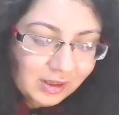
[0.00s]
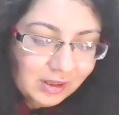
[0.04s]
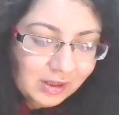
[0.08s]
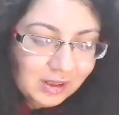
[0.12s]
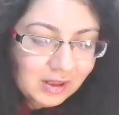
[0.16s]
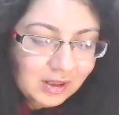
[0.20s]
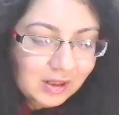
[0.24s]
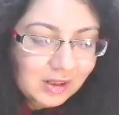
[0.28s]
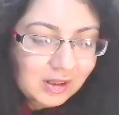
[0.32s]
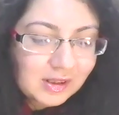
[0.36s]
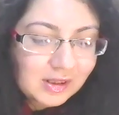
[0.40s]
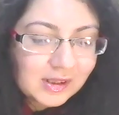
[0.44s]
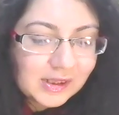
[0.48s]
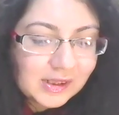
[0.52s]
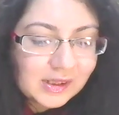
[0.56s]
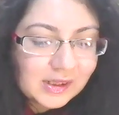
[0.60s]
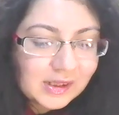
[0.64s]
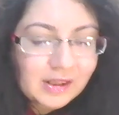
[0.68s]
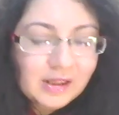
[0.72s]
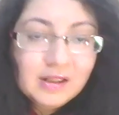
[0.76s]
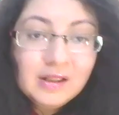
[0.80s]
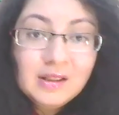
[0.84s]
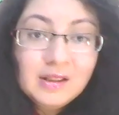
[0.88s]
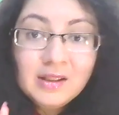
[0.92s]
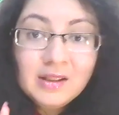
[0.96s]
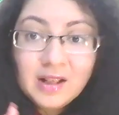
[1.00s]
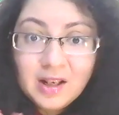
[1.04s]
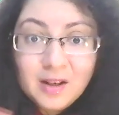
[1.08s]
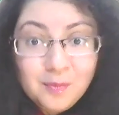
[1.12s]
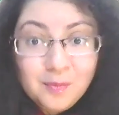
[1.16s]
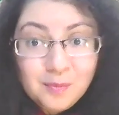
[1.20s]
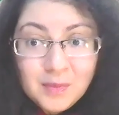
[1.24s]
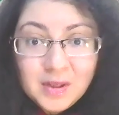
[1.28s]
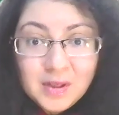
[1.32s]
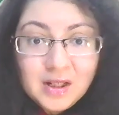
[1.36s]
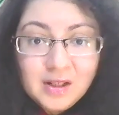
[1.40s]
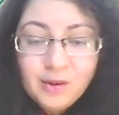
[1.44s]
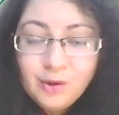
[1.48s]
He is senior
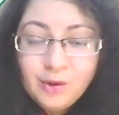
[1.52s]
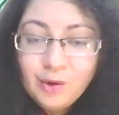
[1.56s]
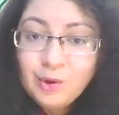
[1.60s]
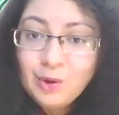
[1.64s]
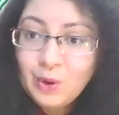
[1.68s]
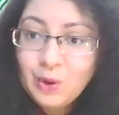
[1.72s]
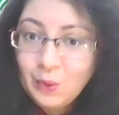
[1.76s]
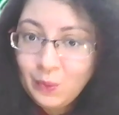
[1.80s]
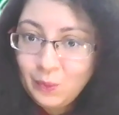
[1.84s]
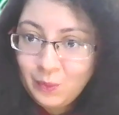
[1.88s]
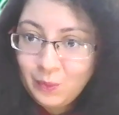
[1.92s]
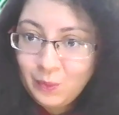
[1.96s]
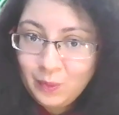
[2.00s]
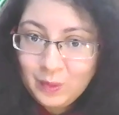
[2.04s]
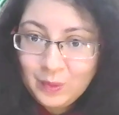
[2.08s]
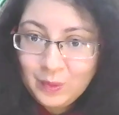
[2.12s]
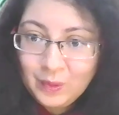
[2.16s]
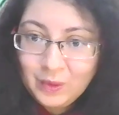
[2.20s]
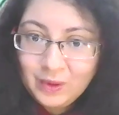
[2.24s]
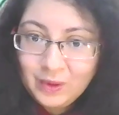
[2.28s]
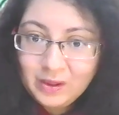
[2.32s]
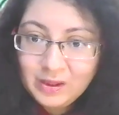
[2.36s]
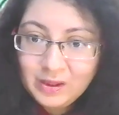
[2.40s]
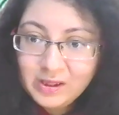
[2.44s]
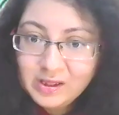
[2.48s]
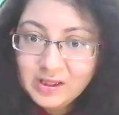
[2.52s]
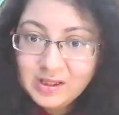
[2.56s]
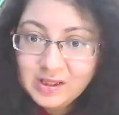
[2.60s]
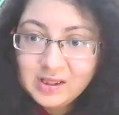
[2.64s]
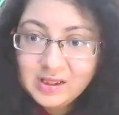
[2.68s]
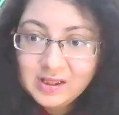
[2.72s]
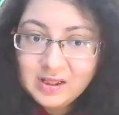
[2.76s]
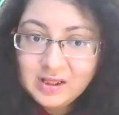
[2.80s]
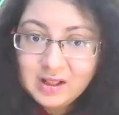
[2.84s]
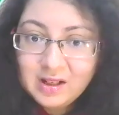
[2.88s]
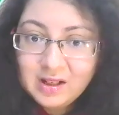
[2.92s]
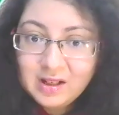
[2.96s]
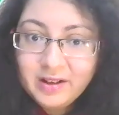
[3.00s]
than me? No, it's
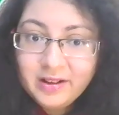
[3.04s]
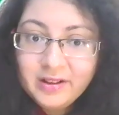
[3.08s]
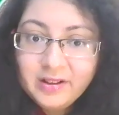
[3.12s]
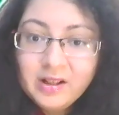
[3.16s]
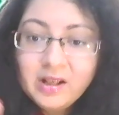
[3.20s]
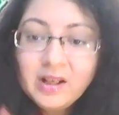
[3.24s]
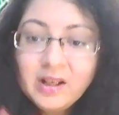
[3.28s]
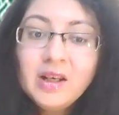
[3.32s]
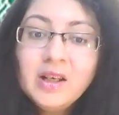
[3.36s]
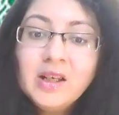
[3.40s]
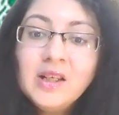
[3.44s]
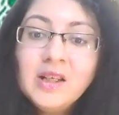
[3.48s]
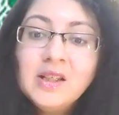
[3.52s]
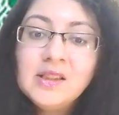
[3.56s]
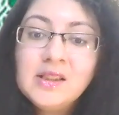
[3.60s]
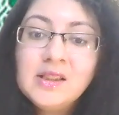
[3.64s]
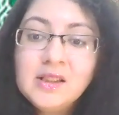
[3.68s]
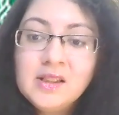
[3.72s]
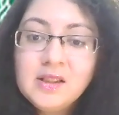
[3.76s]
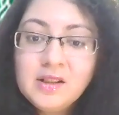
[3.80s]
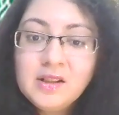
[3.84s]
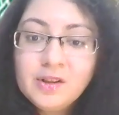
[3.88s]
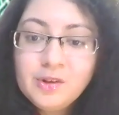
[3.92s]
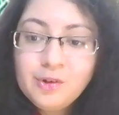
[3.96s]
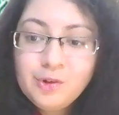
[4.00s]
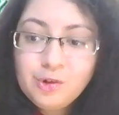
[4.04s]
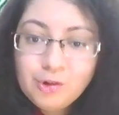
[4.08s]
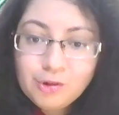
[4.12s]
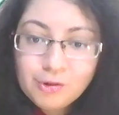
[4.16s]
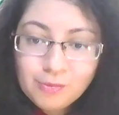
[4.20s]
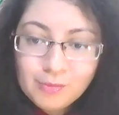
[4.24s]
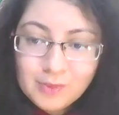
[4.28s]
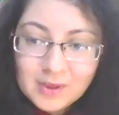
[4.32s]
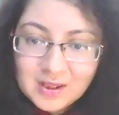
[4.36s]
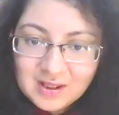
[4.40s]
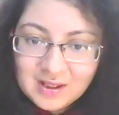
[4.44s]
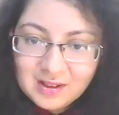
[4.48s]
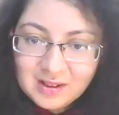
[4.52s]
incorrect. He's senior to
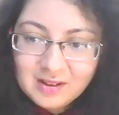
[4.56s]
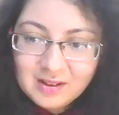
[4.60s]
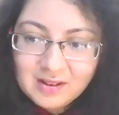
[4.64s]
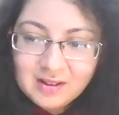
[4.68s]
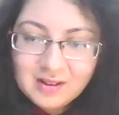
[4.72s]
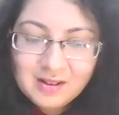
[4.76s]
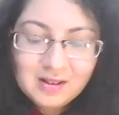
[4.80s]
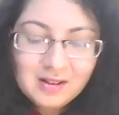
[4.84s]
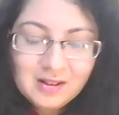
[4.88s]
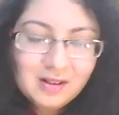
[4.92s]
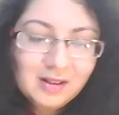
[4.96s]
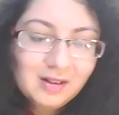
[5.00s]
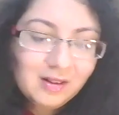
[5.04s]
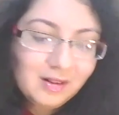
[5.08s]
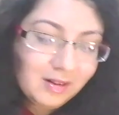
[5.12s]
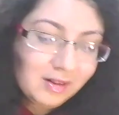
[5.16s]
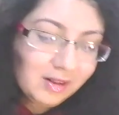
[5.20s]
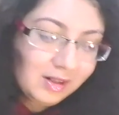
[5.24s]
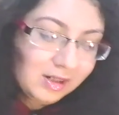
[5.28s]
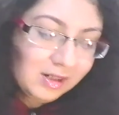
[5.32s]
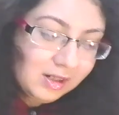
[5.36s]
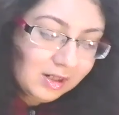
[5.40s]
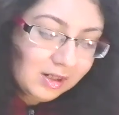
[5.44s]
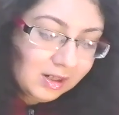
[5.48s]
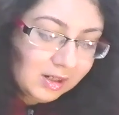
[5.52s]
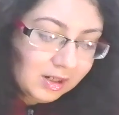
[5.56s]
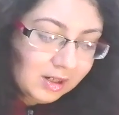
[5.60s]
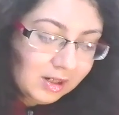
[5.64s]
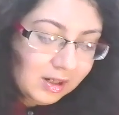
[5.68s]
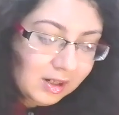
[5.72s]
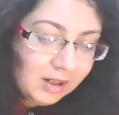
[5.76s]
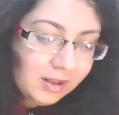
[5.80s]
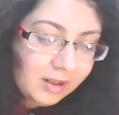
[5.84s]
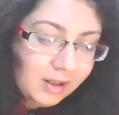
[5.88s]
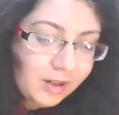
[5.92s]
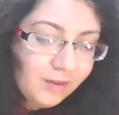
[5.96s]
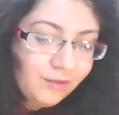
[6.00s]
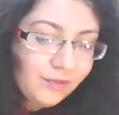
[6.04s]
me.
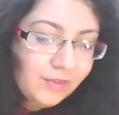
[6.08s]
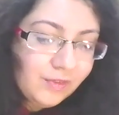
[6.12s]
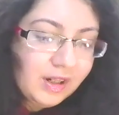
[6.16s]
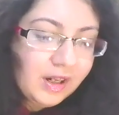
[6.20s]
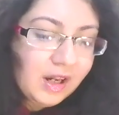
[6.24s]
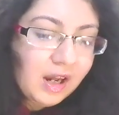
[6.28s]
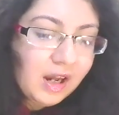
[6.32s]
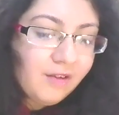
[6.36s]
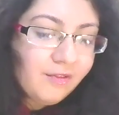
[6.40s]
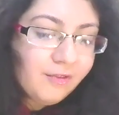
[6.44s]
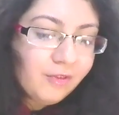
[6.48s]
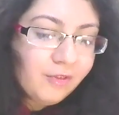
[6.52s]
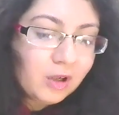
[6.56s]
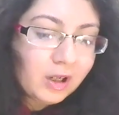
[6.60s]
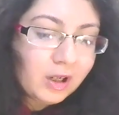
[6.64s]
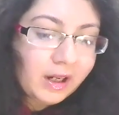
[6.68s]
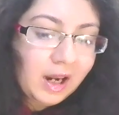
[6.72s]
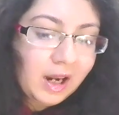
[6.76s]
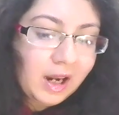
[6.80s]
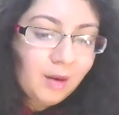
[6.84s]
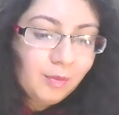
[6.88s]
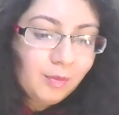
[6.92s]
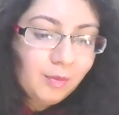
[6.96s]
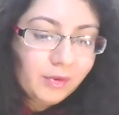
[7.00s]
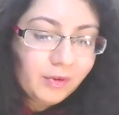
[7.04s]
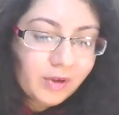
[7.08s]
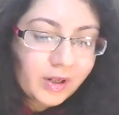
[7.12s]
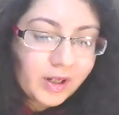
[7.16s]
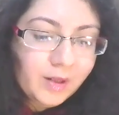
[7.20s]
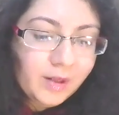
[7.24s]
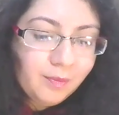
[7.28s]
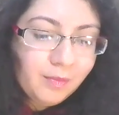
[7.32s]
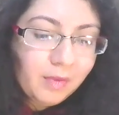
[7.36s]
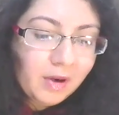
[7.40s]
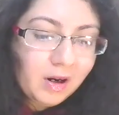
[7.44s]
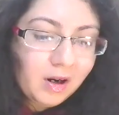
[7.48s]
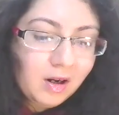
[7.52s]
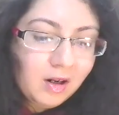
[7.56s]
Then we have
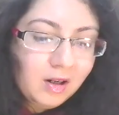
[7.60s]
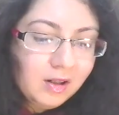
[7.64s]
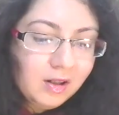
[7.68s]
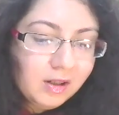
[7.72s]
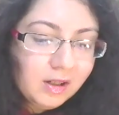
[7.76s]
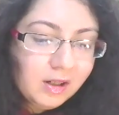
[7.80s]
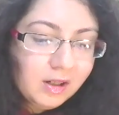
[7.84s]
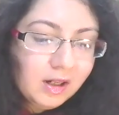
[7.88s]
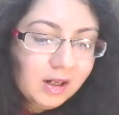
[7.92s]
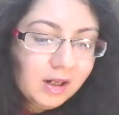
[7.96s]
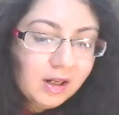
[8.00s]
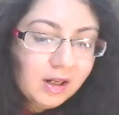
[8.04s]
vocabulary part.